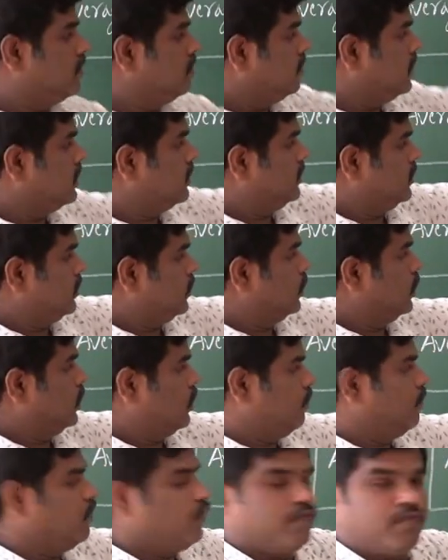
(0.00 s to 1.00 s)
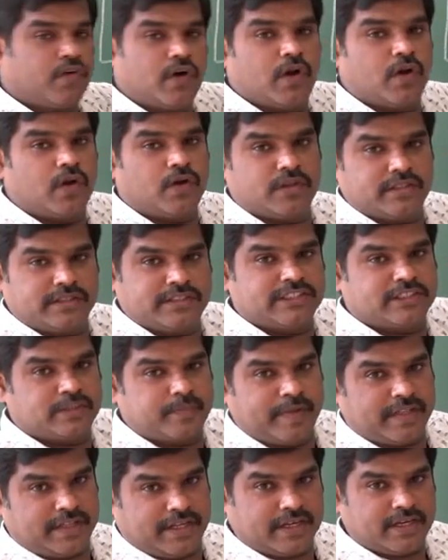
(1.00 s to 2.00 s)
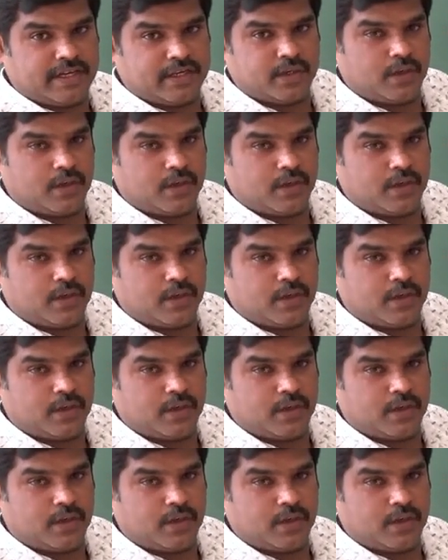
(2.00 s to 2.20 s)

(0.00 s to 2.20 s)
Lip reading: but follow this method: